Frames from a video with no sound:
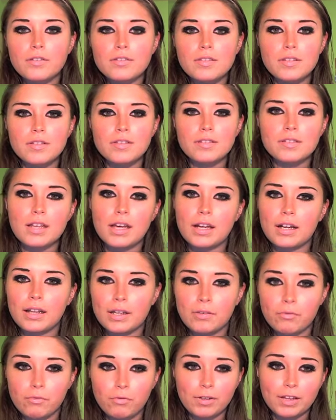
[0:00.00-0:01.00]
so this is kind of
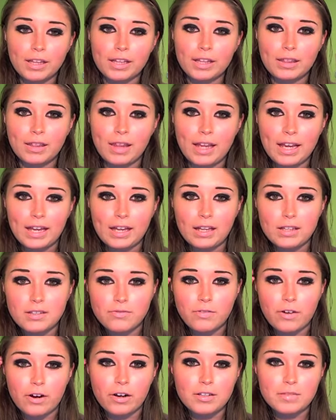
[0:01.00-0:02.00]
like really late as
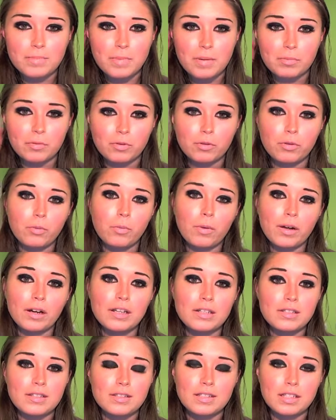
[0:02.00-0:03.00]
far as people who
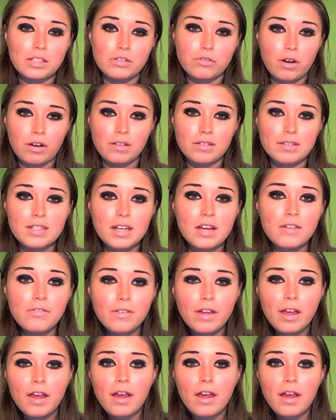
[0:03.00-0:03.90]
wanted to see Tron stuff.